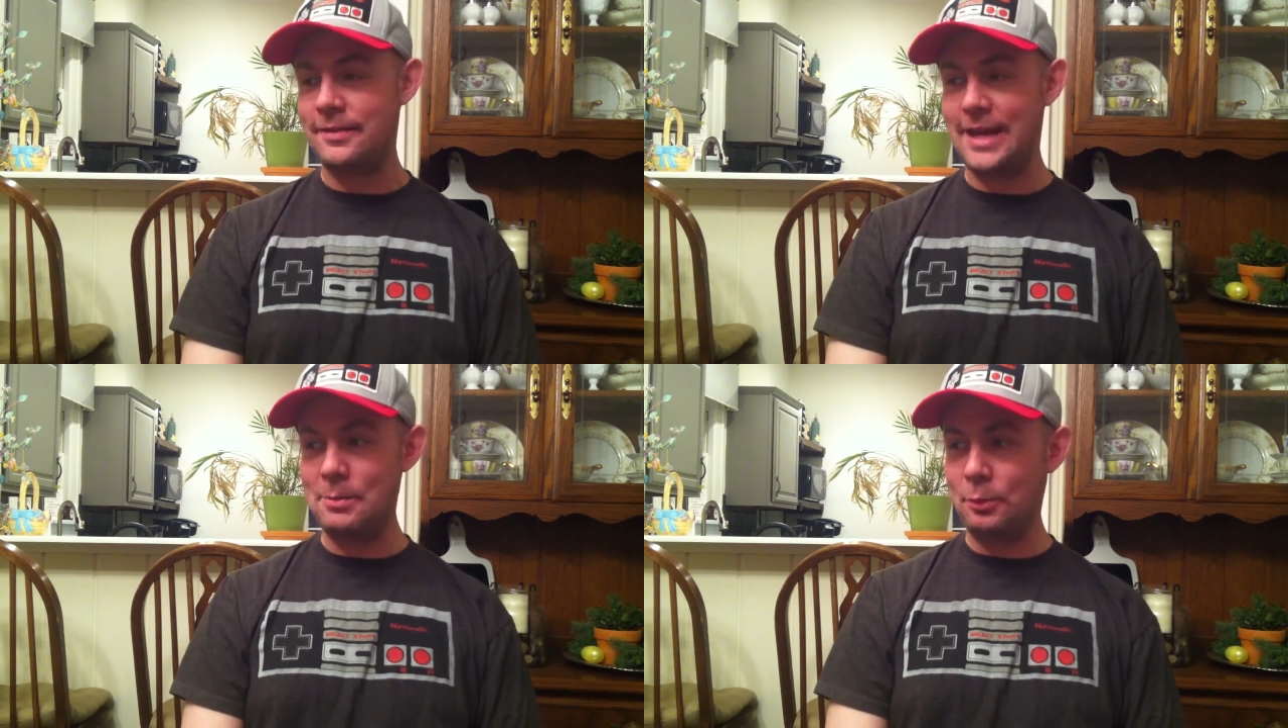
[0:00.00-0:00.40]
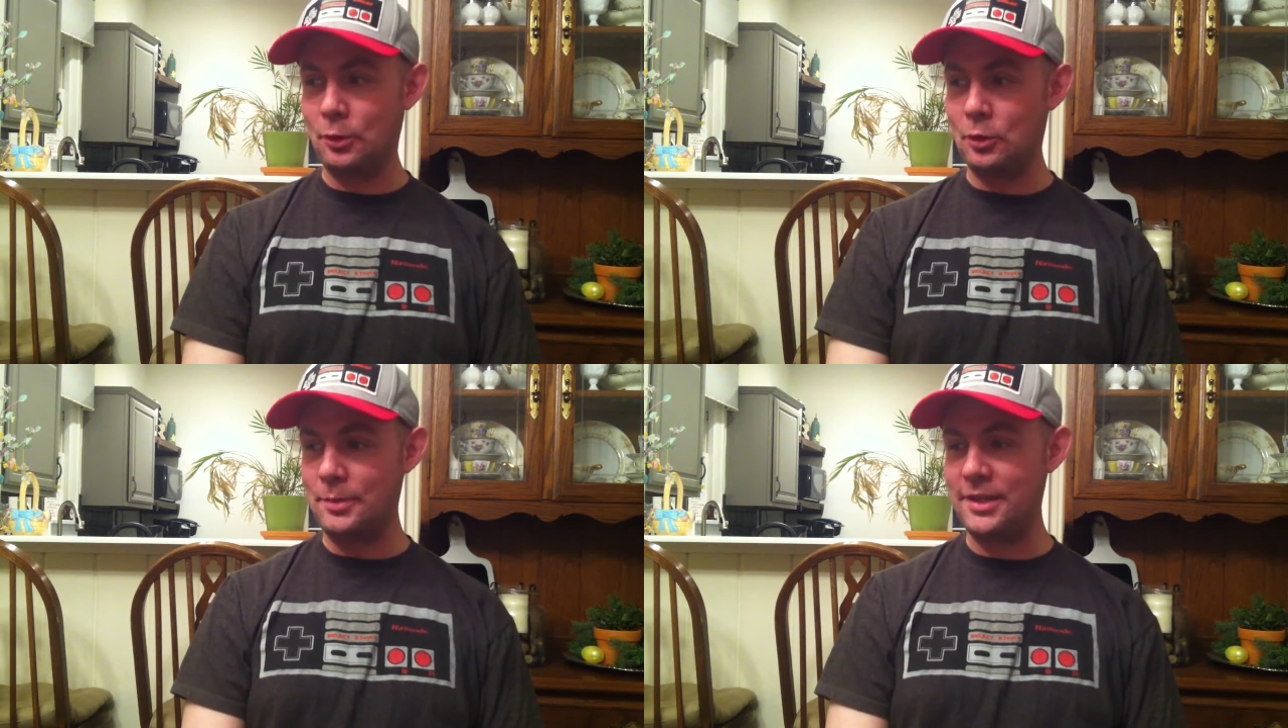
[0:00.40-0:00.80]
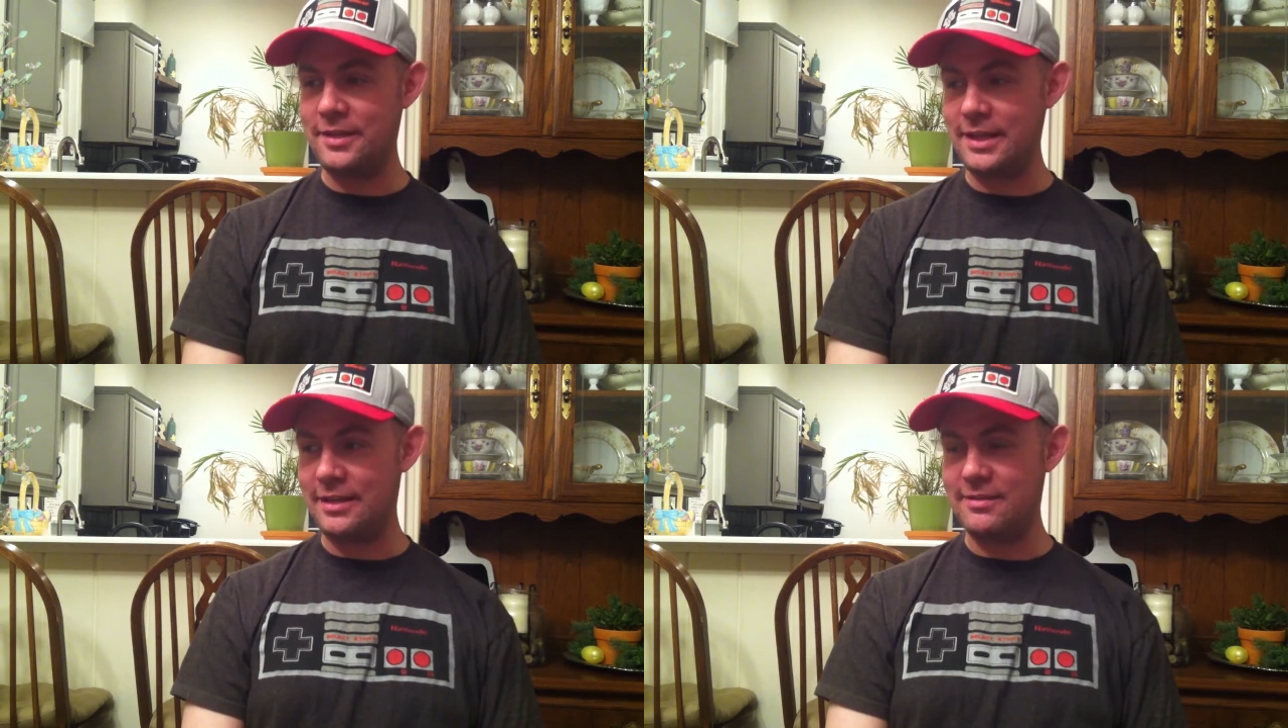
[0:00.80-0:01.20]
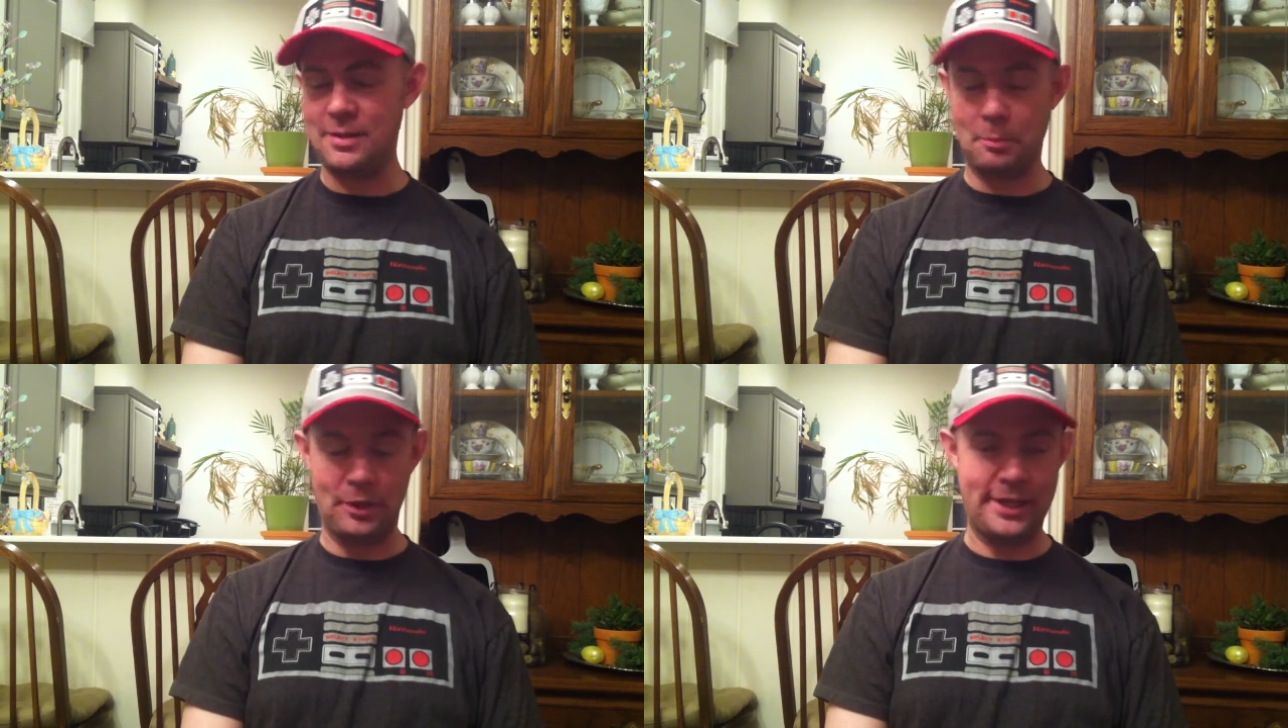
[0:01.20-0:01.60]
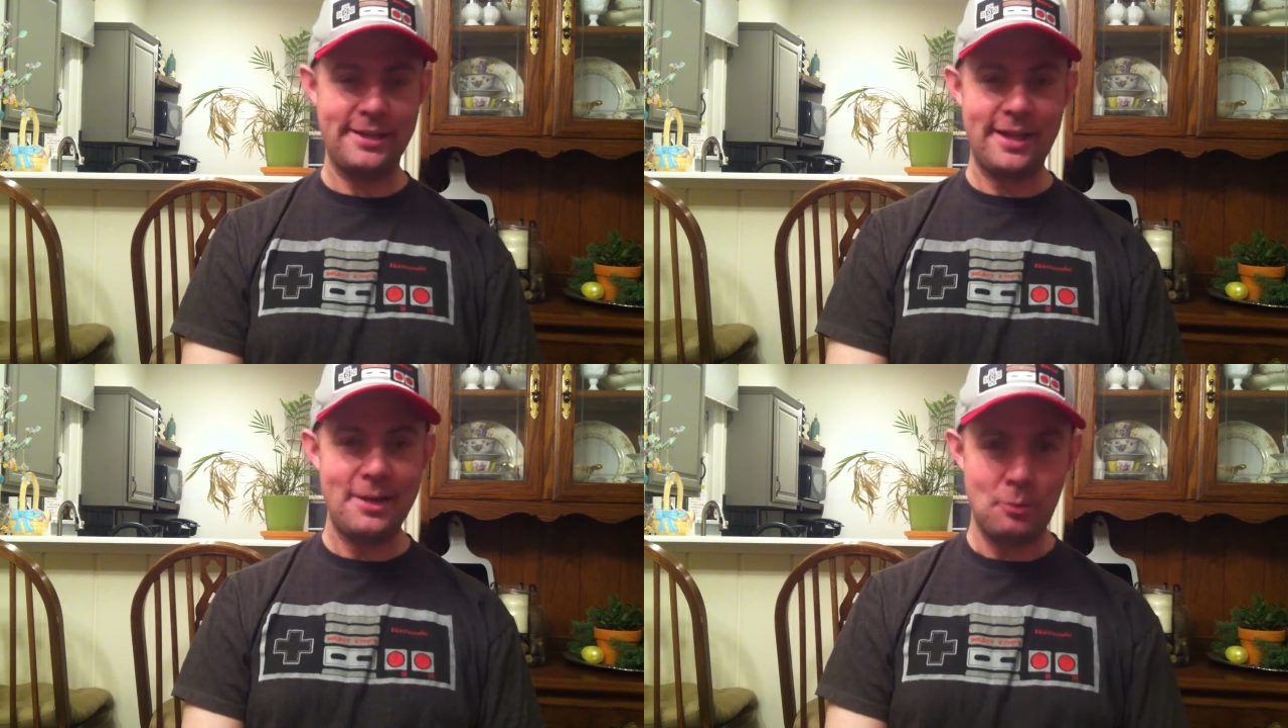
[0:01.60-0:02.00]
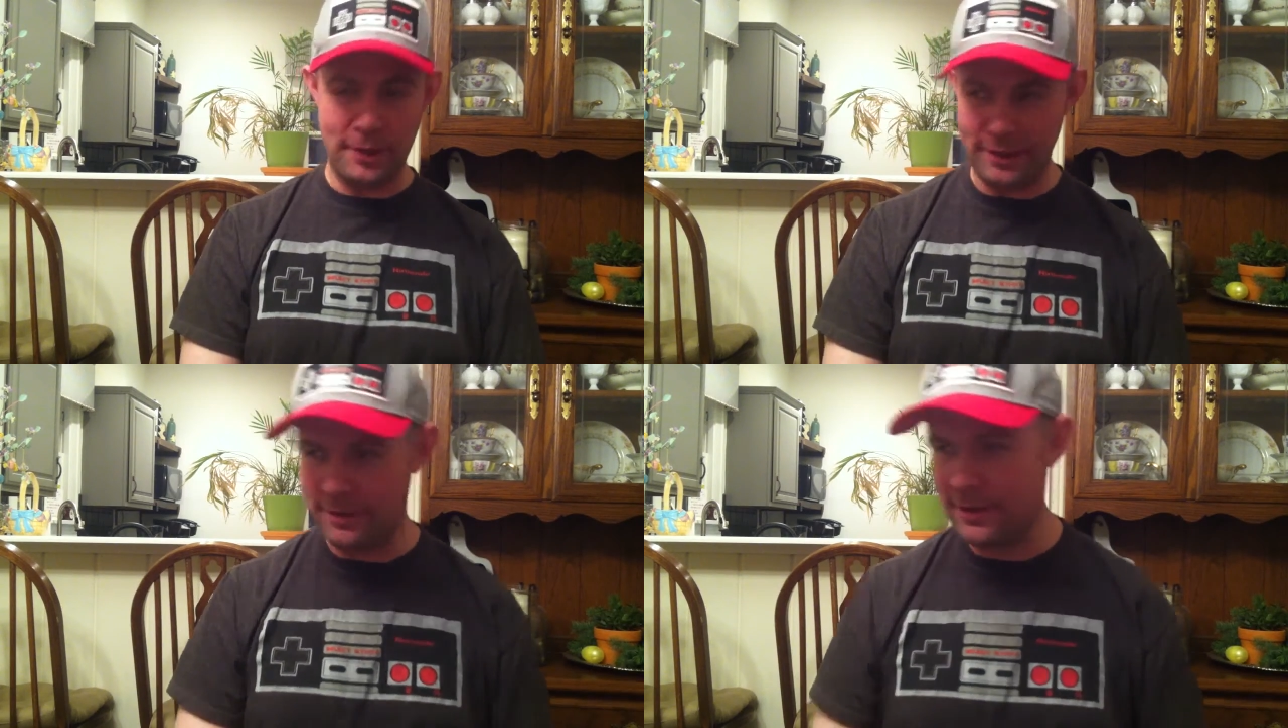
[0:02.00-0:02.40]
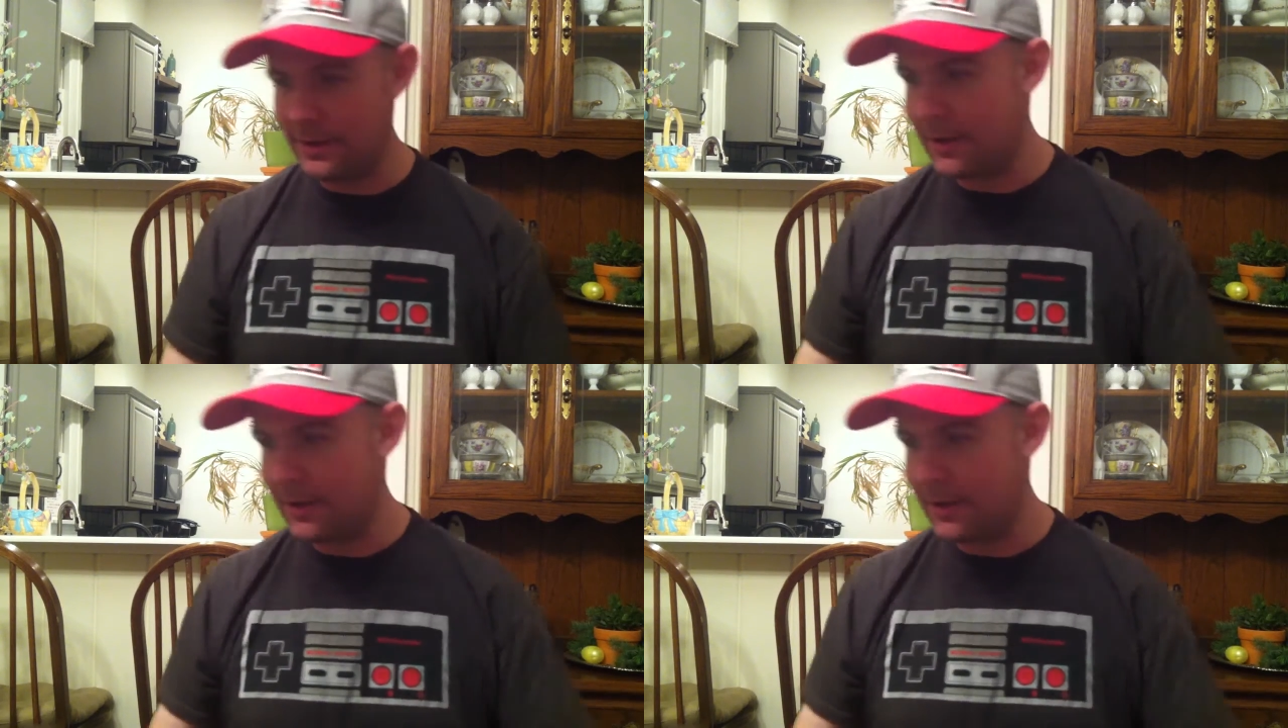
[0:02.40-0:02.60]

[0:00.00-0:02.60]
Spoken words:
That improvement is the Blinking Light Win.